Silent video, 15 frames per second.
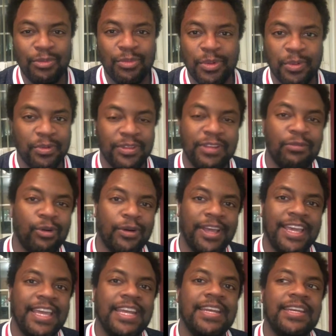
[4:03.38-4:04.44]
But with Leroy,
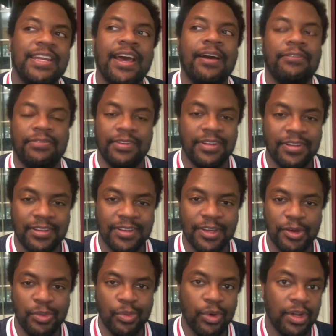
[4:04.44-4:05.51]
he
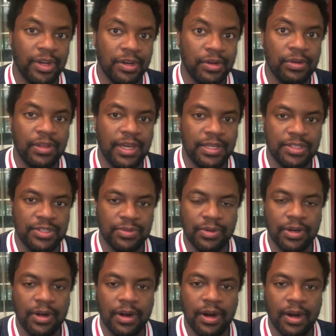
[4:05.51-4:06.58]
definitely wouldn't do that to a
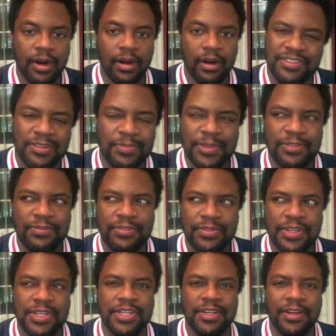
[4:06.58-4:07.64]
car. Something's
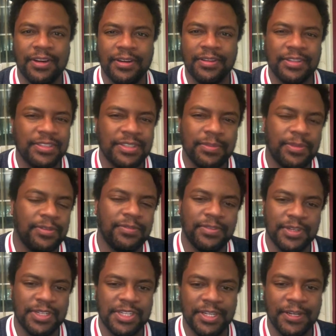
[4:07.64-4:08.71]
fishy here. There's something
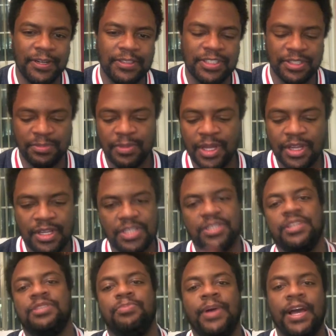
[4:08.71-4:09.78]
fishy here. See, so
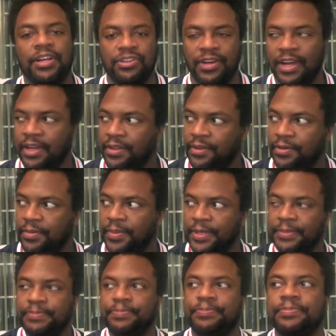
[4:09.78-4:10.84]
let's backtrack a little bit.